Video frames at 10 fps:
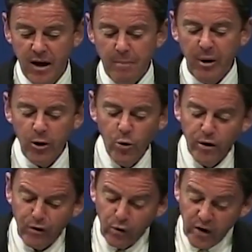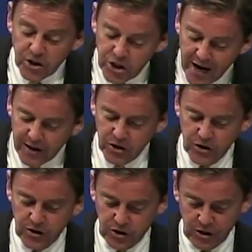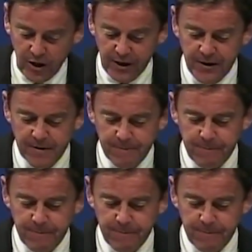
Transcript: but whoever rejects the Son,